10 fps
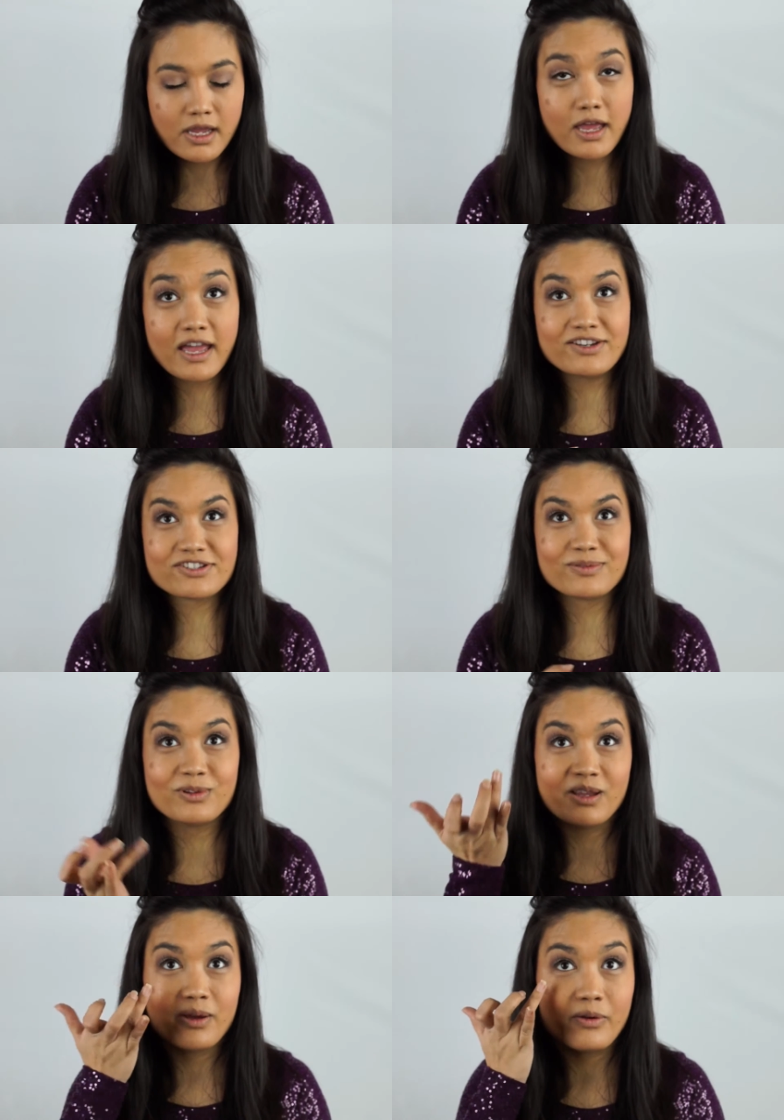I just
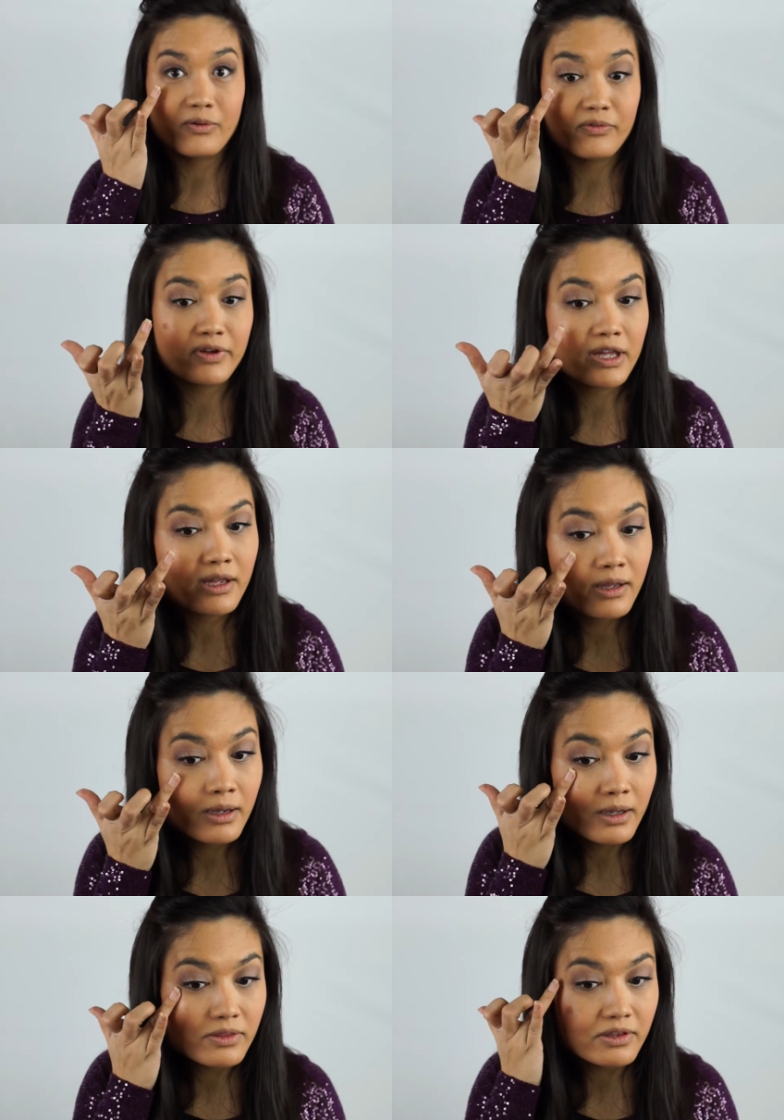love
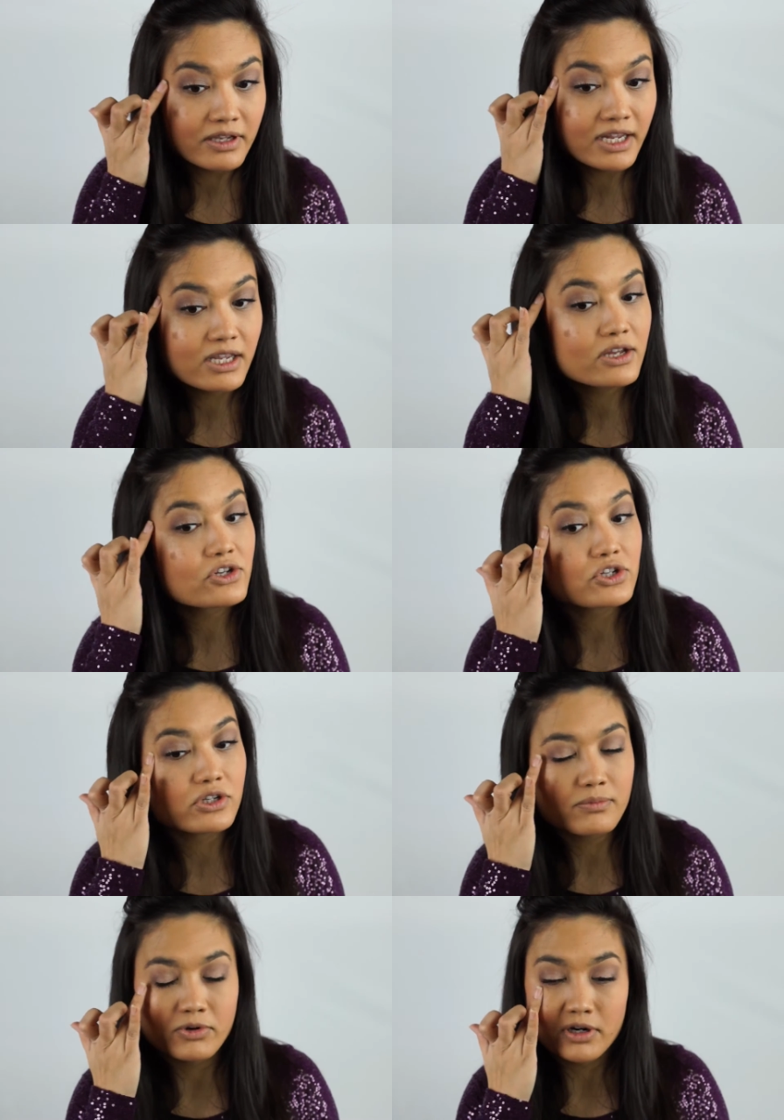the like
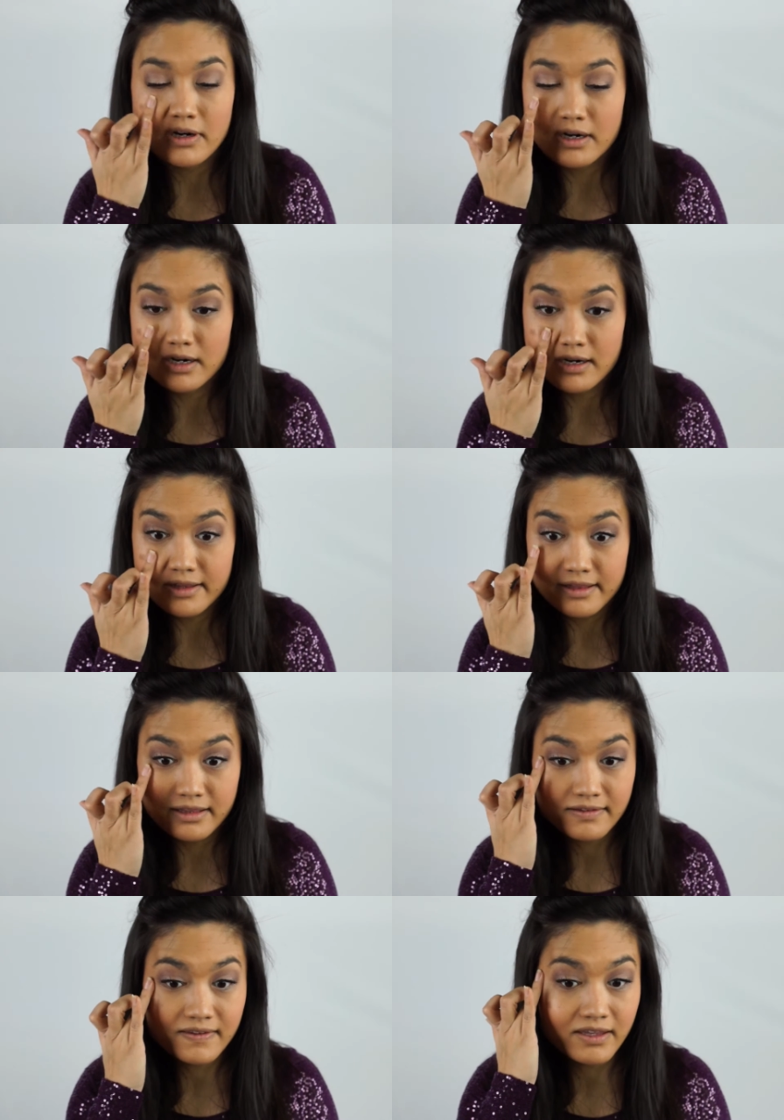shimmer that
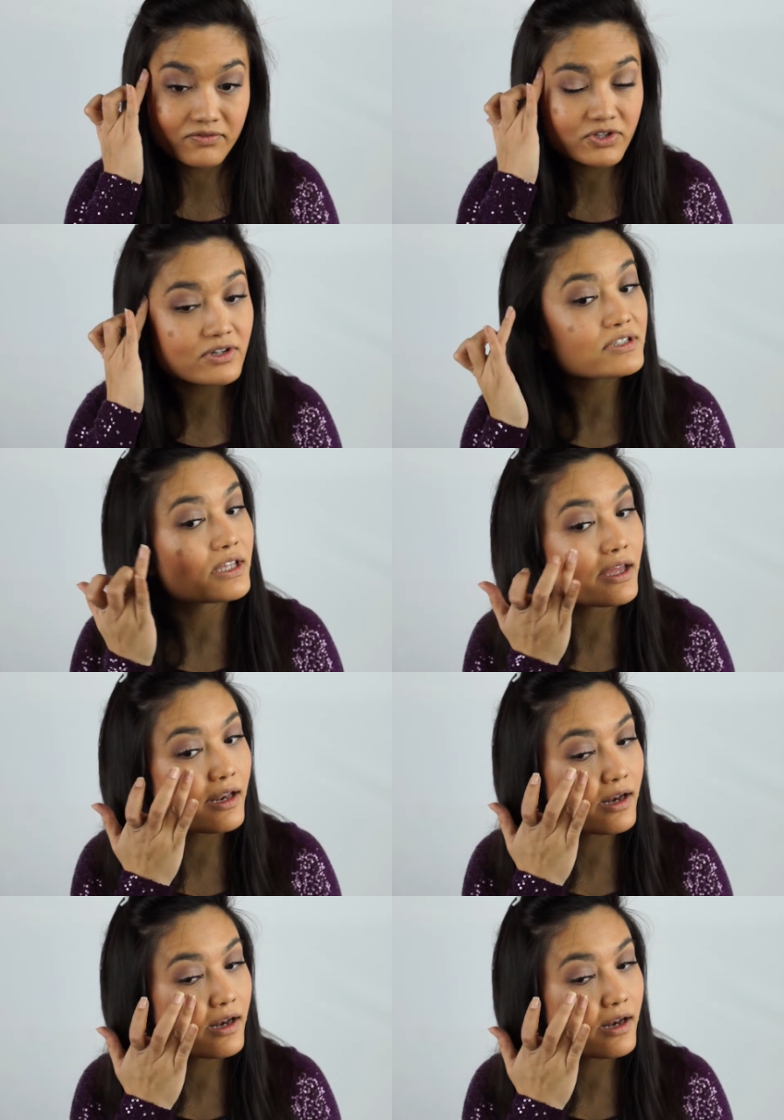this gives your skin.